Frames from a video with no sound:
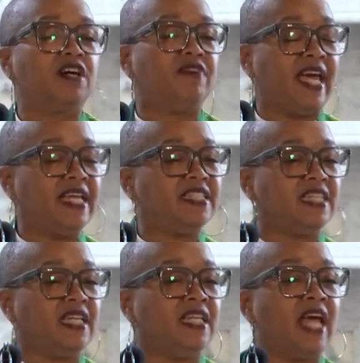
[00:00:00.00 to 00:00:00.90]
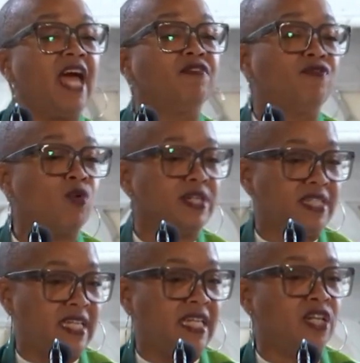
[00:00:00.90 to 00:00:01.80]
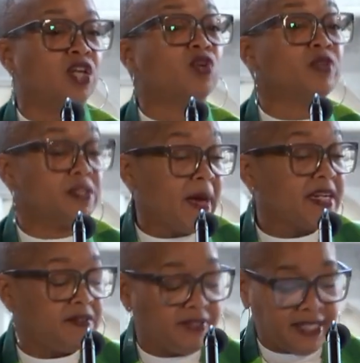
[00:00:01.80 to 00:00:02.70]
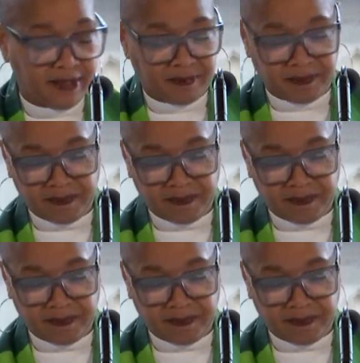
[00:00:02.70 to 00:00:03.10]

of 18 and 14, respectively.